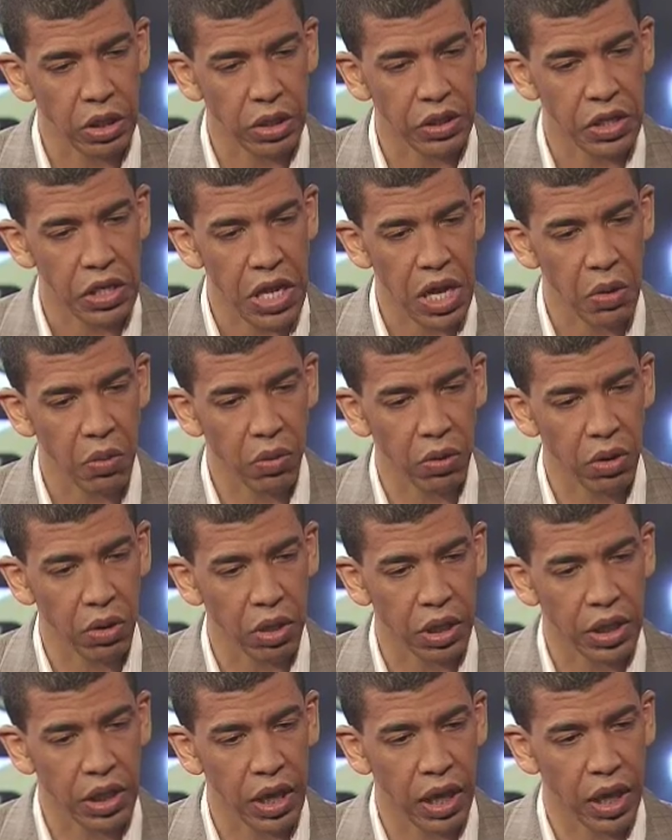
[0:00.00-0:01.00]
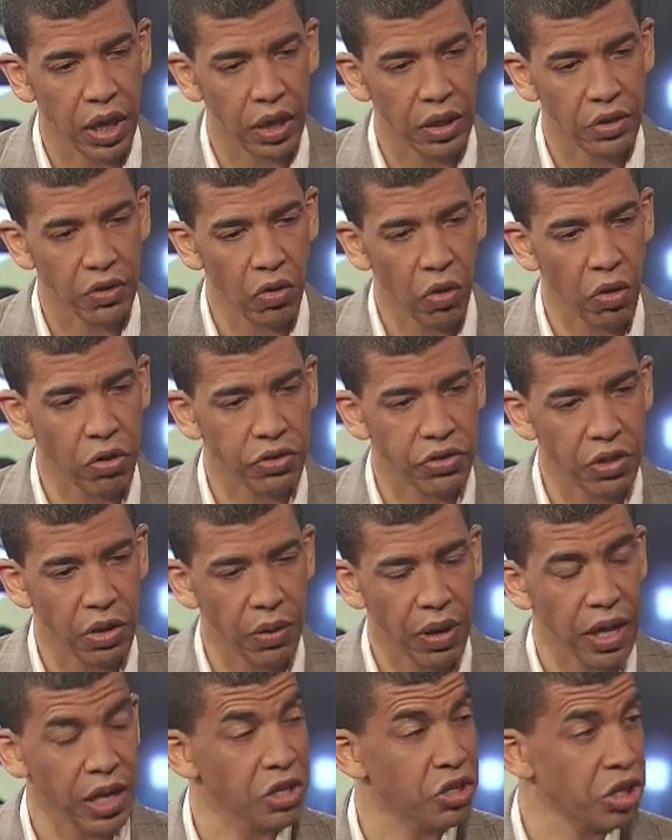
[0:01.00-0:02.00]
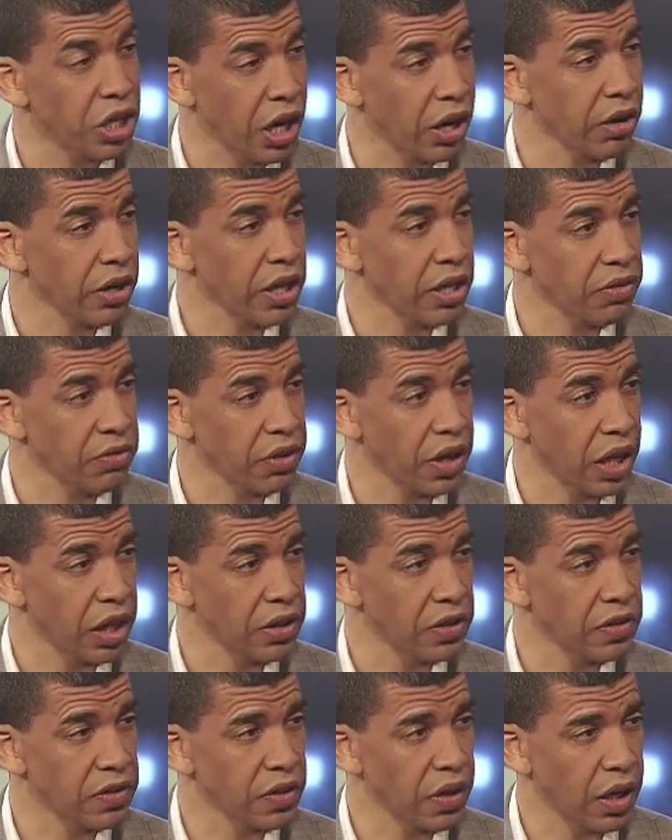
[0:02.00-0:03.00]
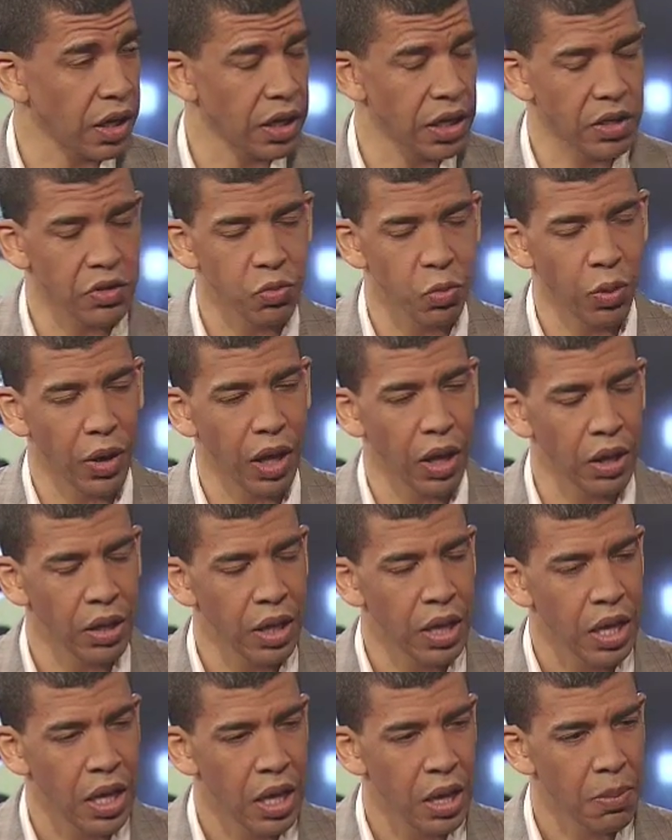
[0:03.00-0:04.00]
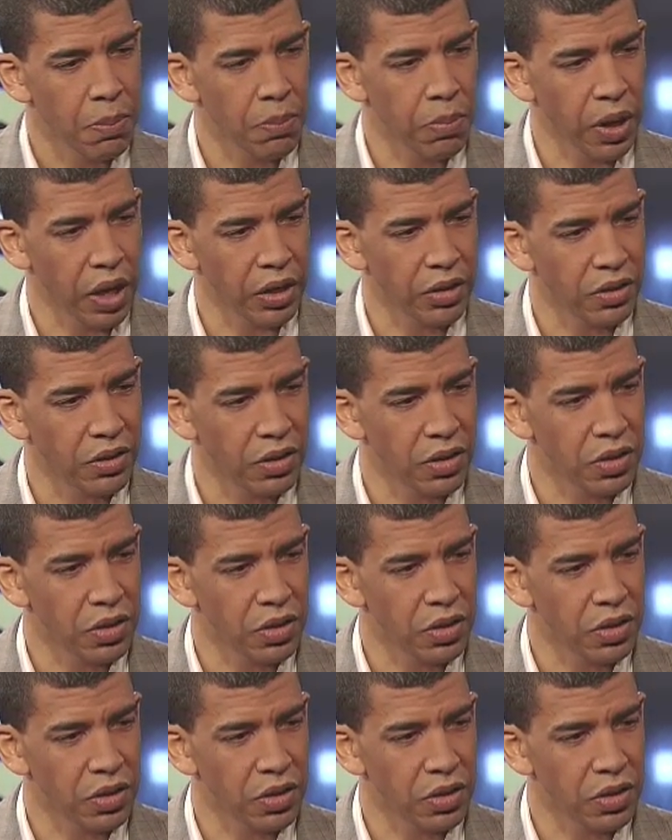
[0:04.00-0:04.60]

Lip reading: on the network, and also had a charity event as well. But